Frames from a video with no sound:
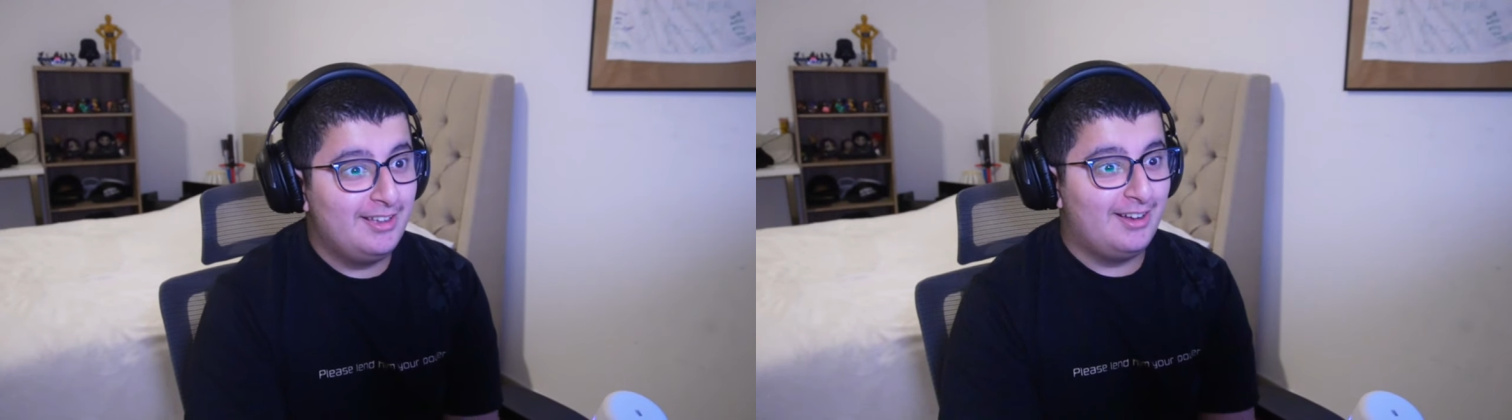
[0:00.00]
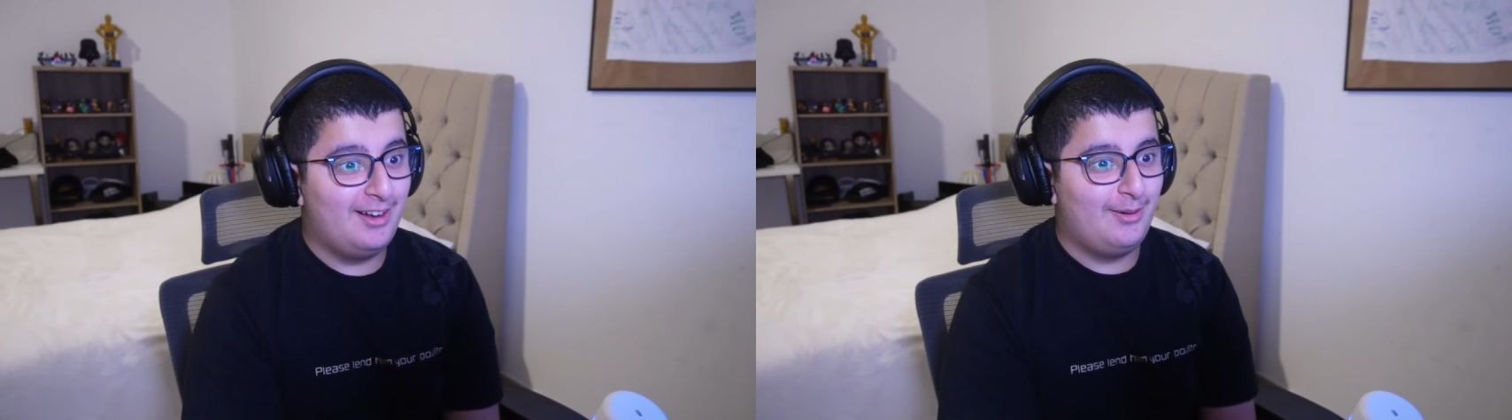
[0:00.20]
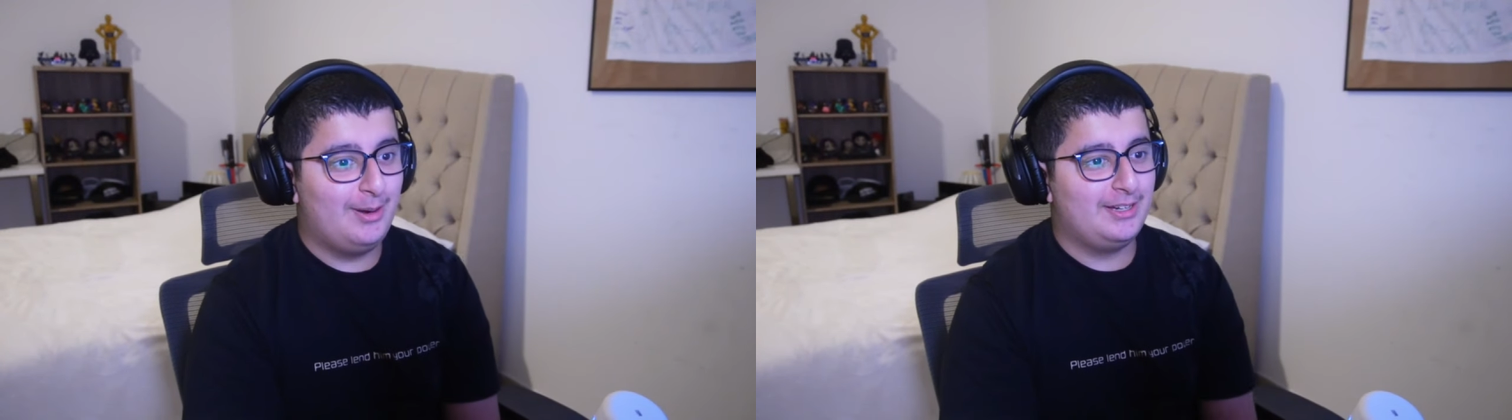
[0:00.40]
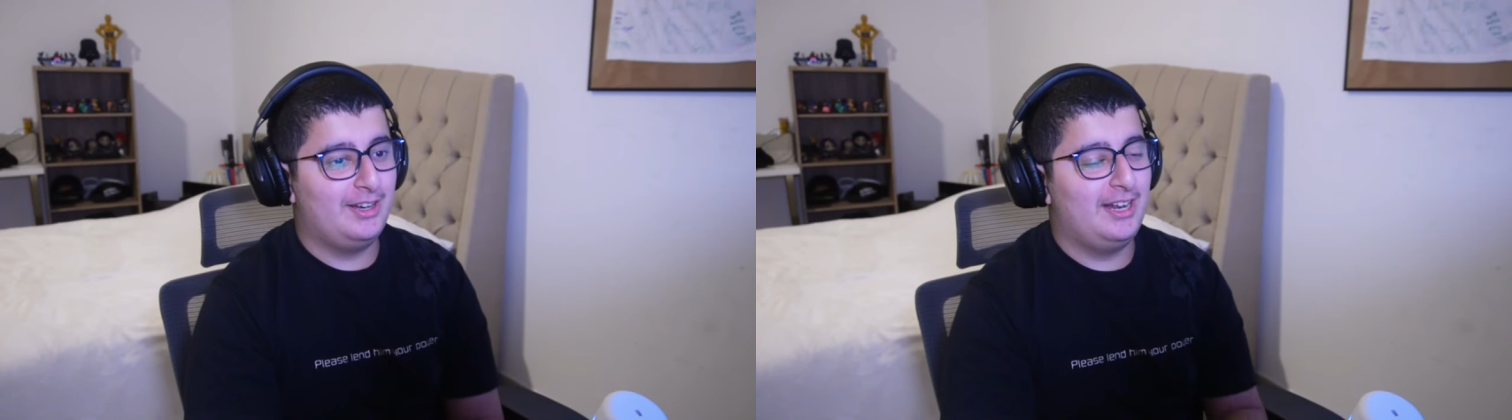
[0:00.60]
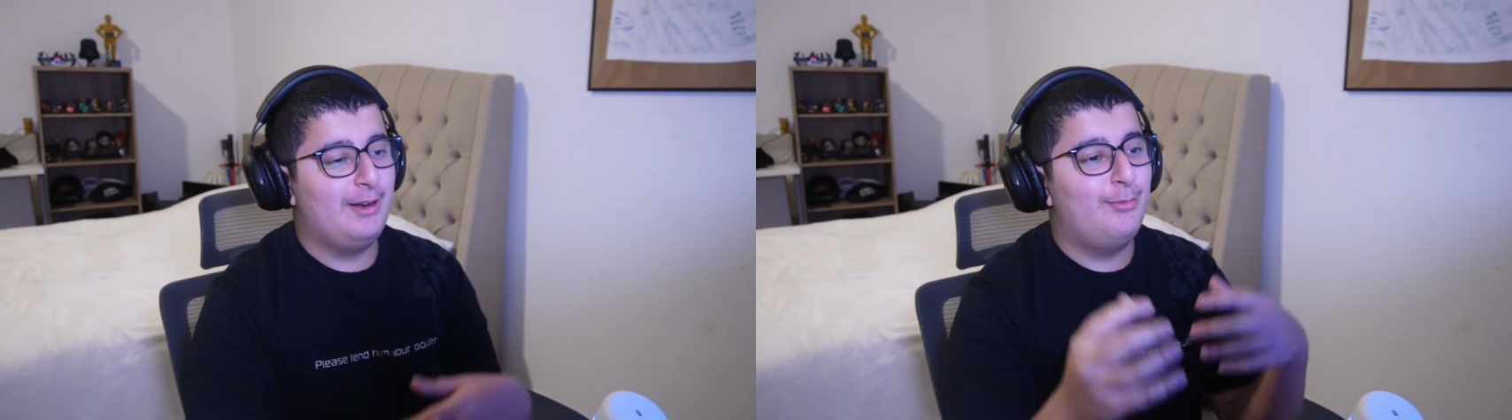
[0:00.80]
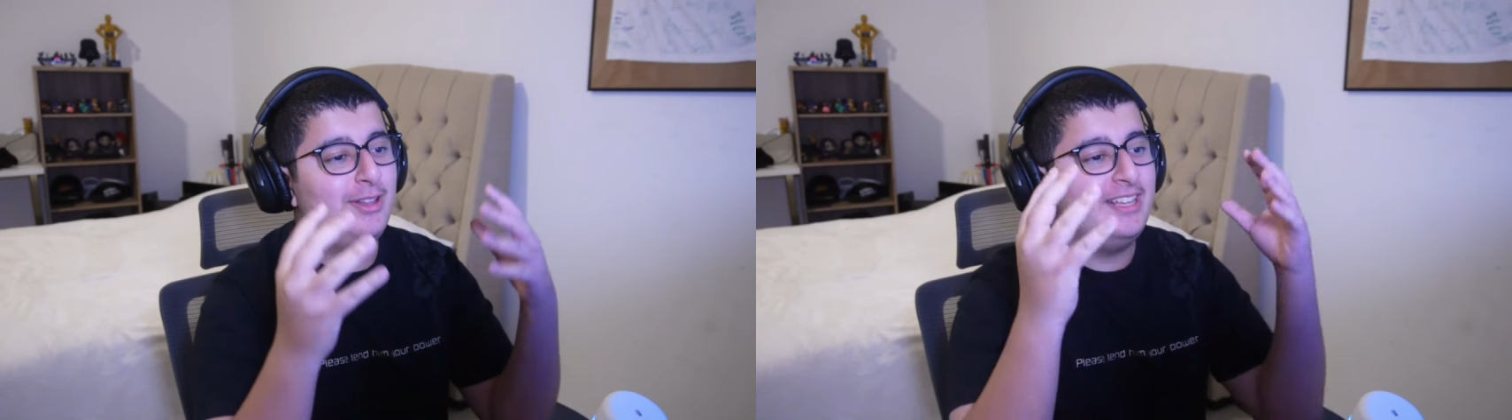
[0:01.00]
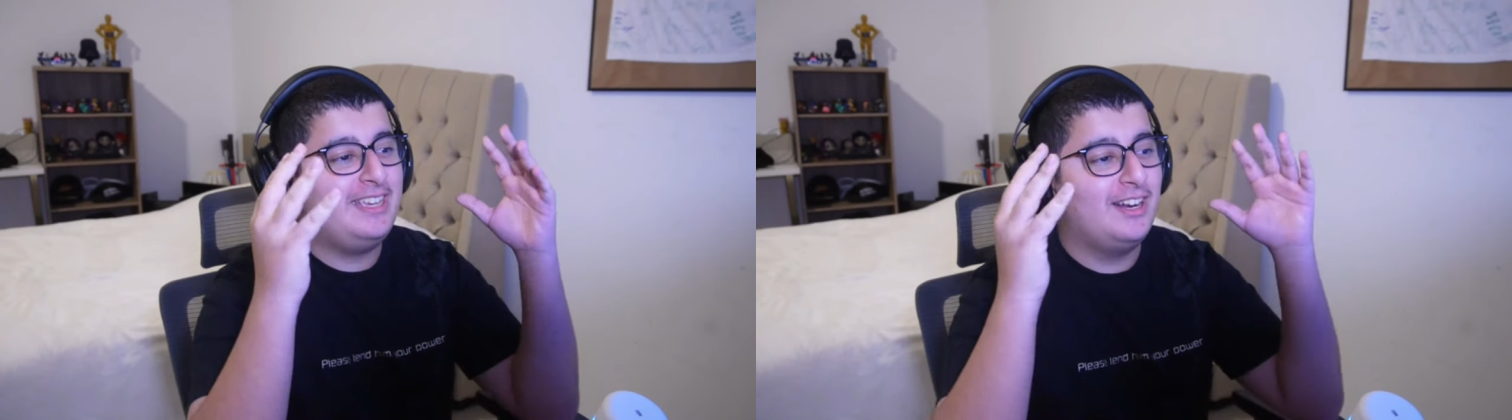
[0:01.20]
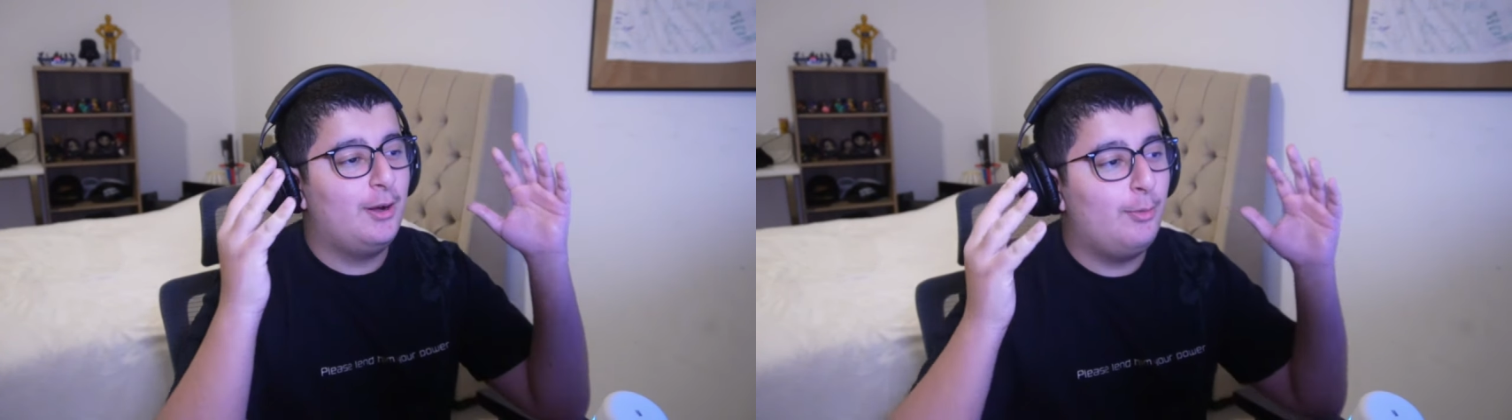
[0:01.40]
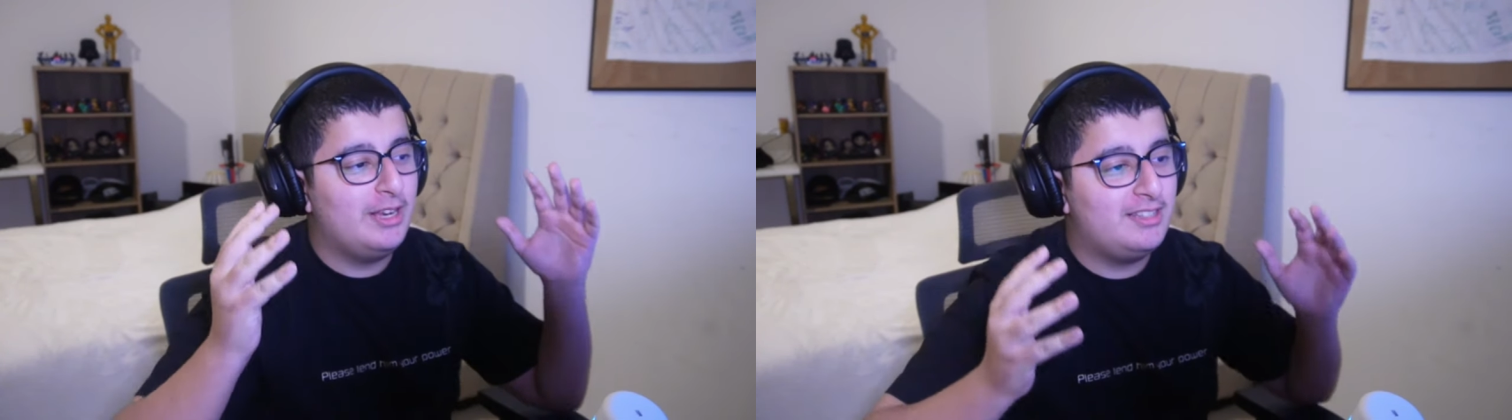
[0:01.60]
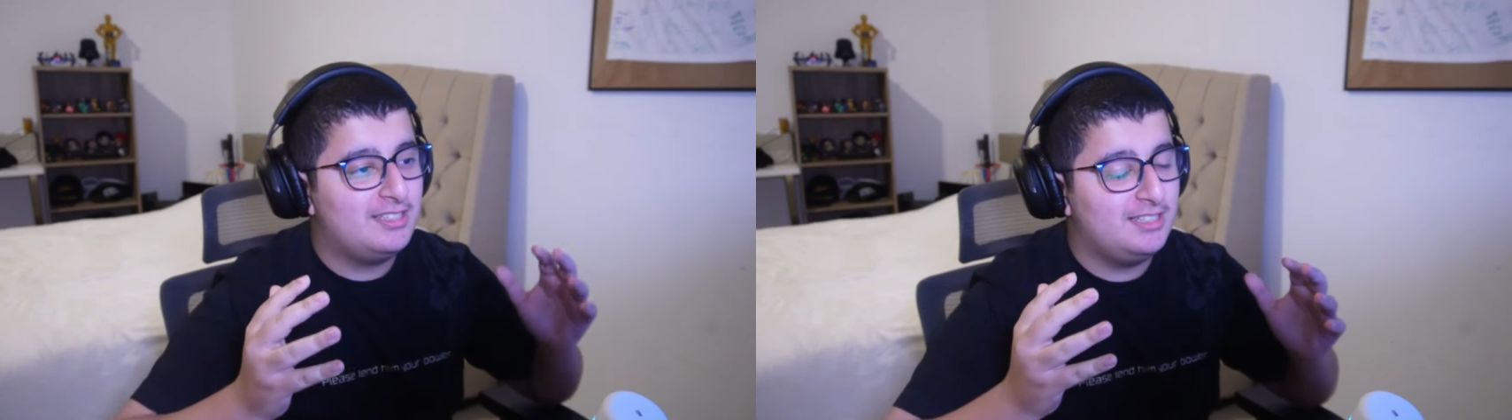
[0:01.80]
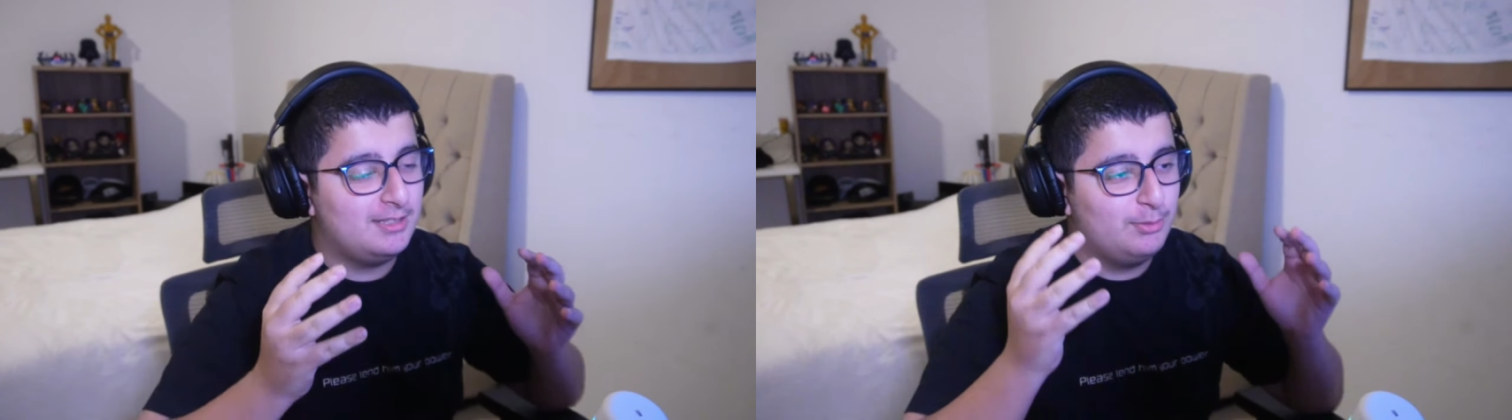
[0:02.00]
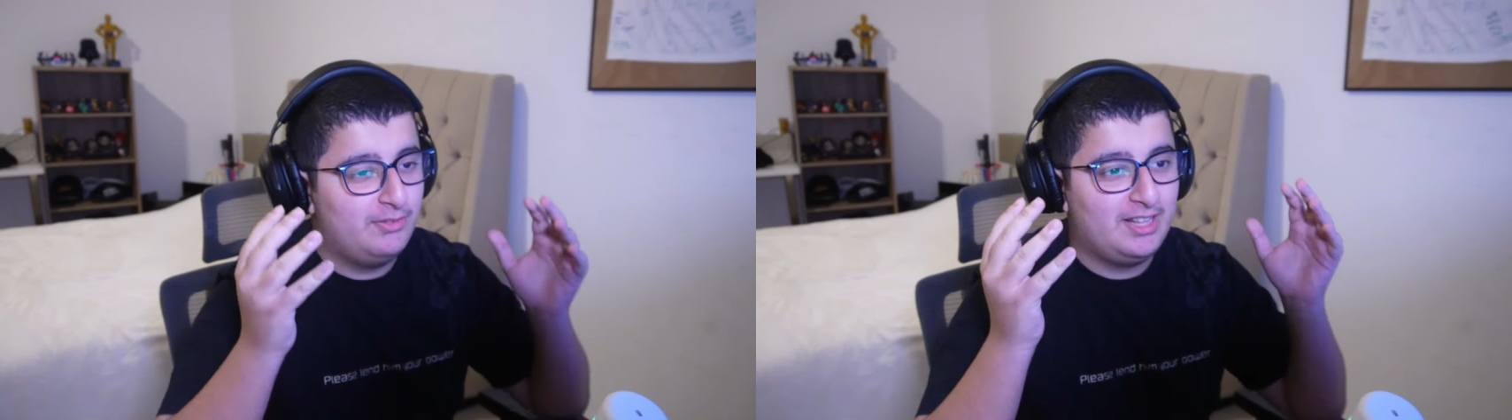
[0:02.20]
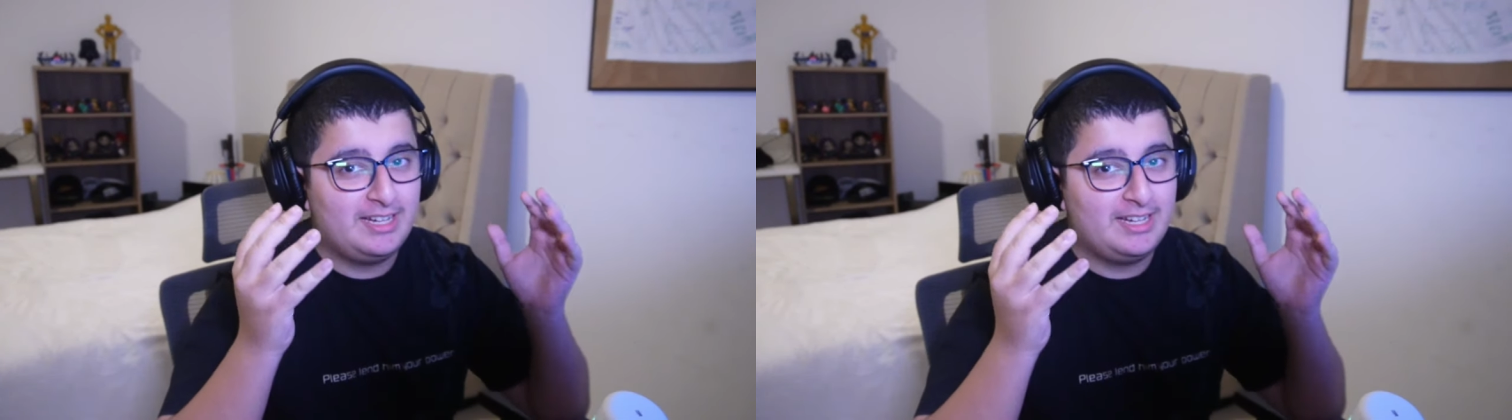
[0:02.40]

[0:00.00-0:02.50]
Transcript: Oh my god, I really cannot wait to see this movie.